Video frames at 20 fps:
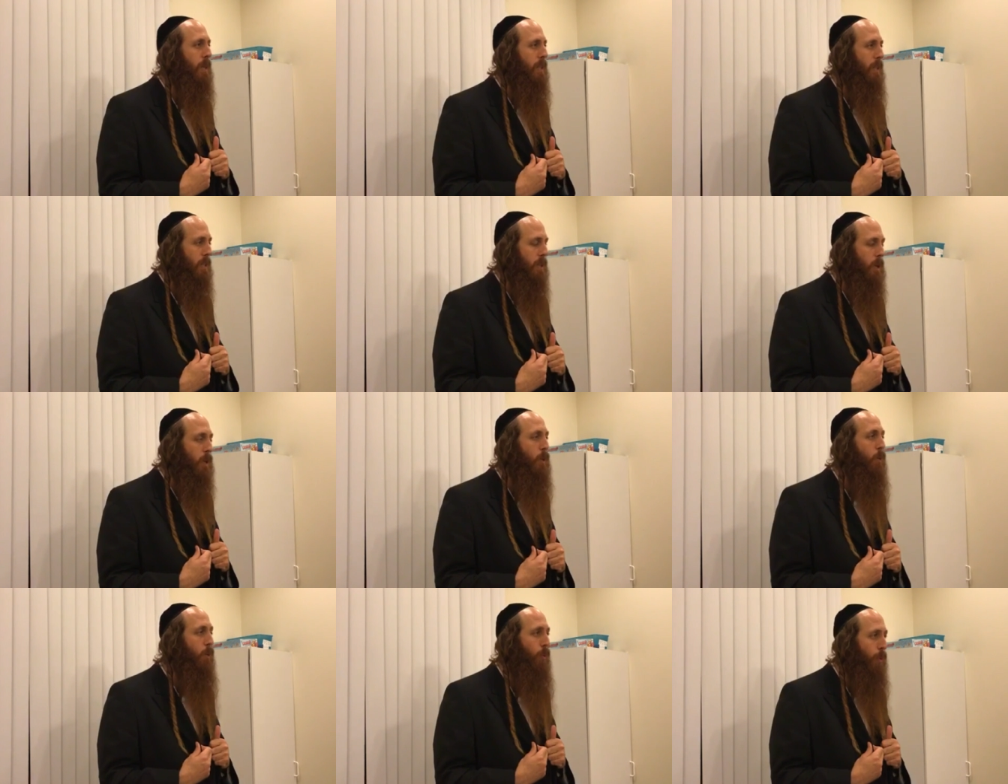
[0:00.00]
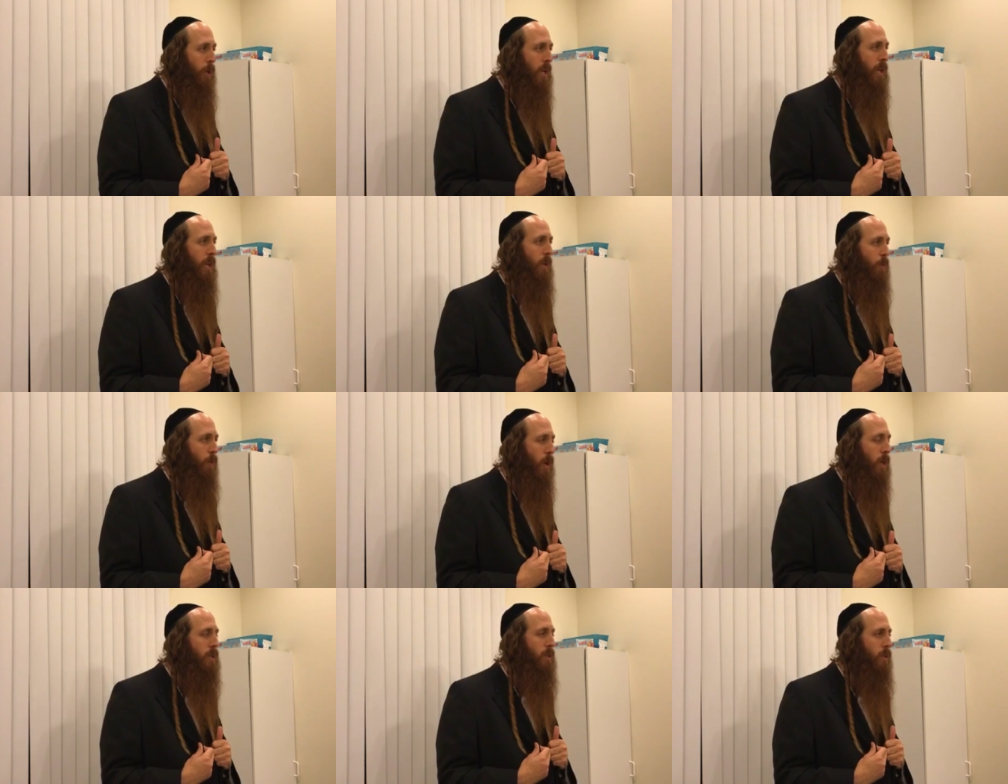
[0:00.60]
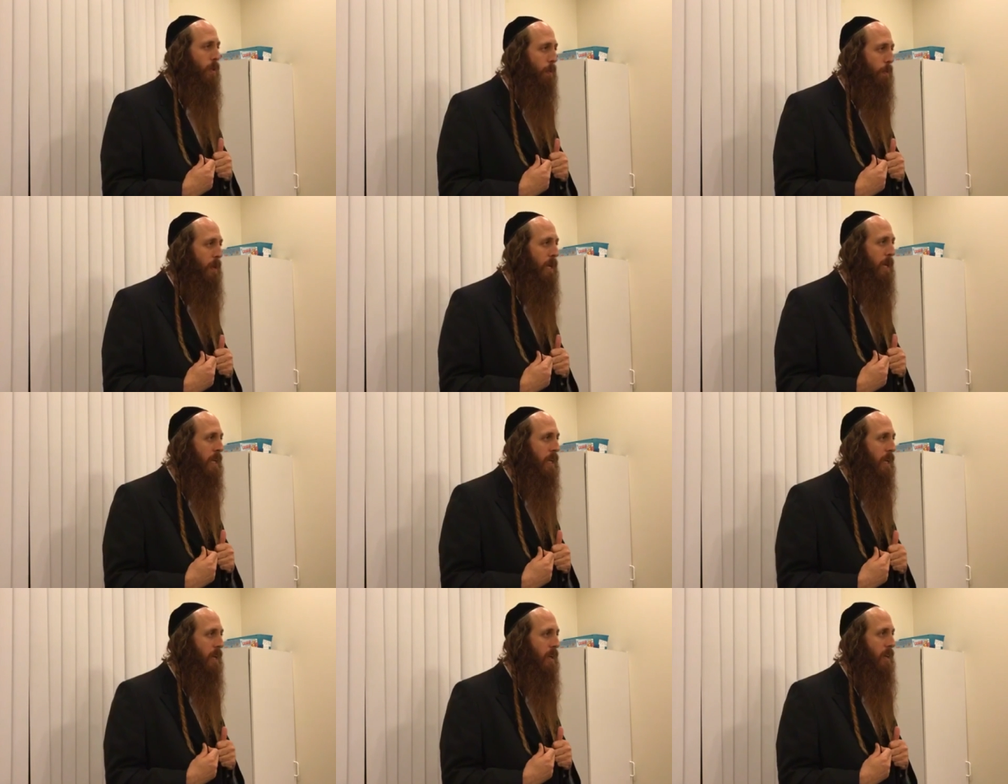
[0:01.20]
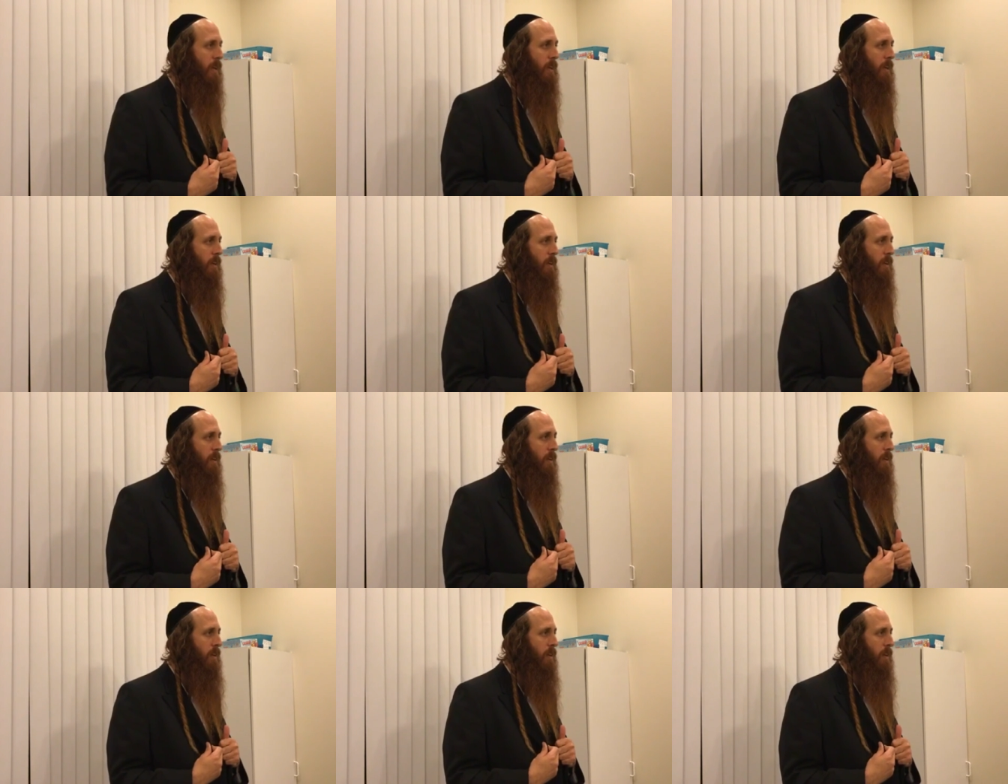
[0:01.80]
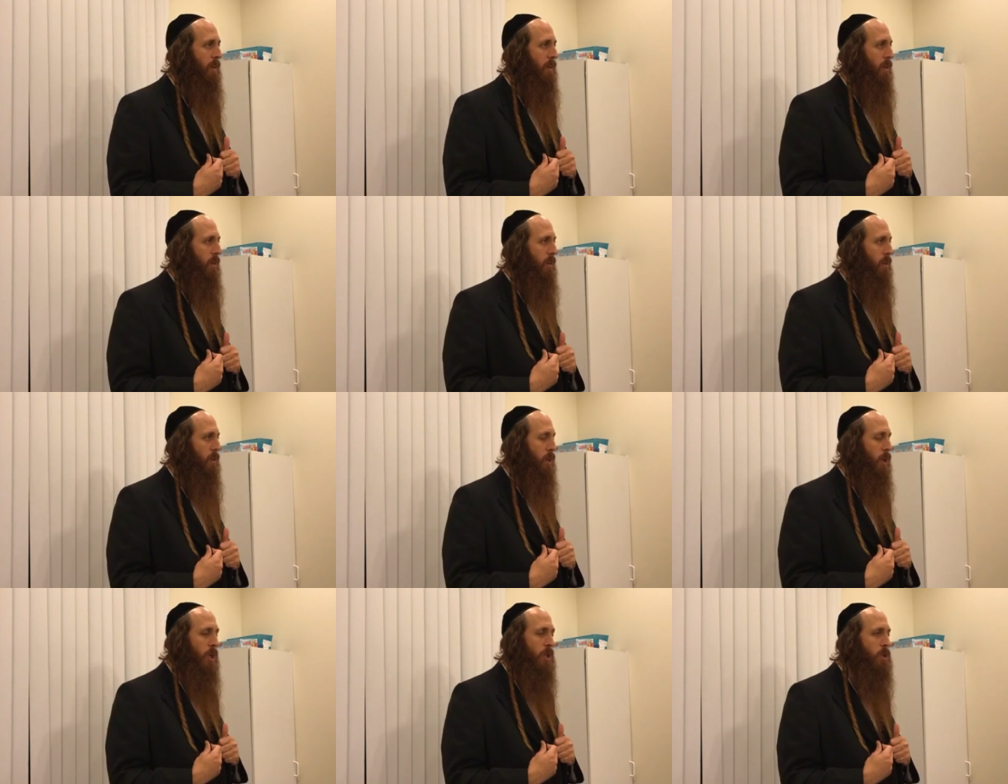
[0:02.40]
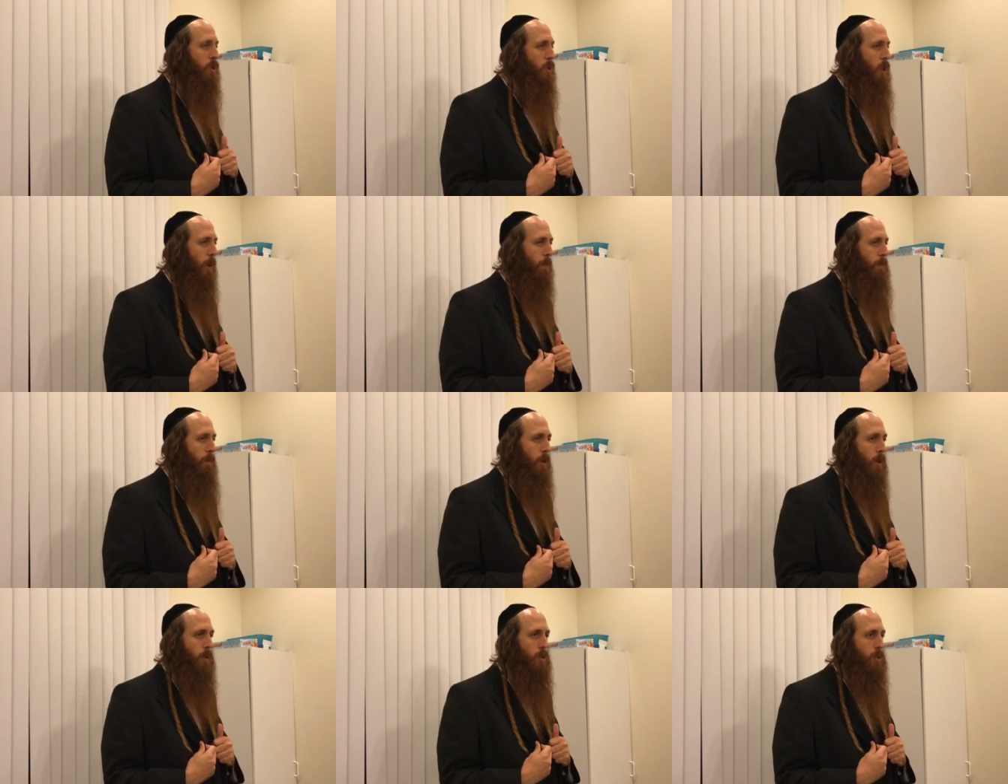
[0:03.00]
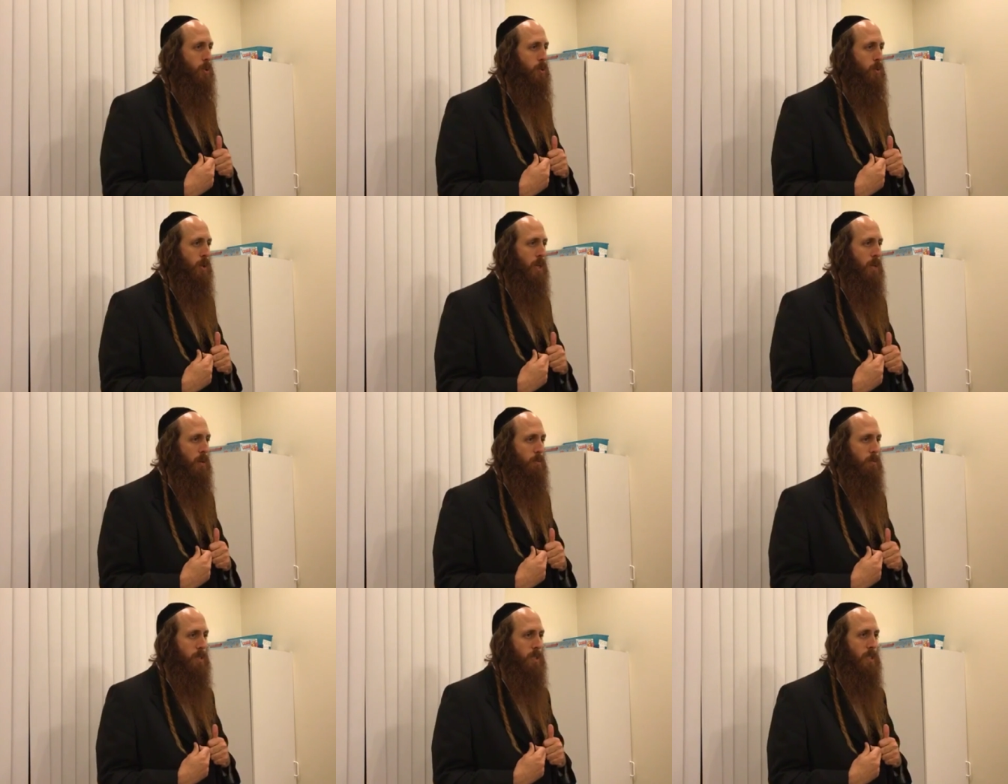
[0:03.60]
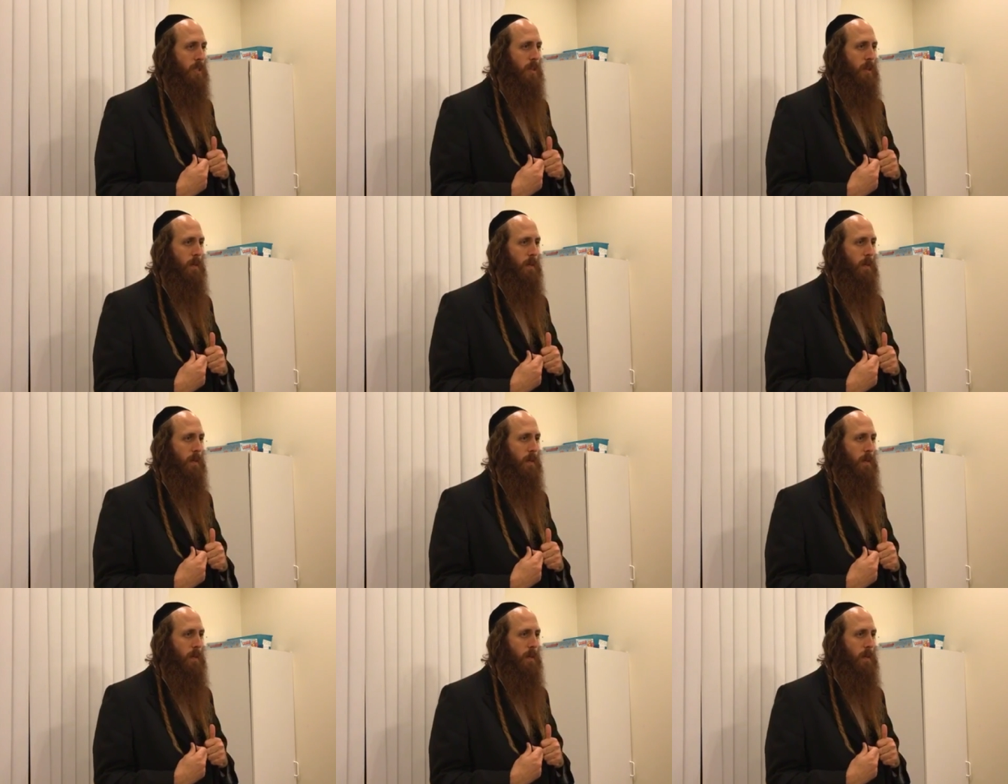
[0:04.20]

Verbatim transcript: that you really want to be. Don't drop those dreams.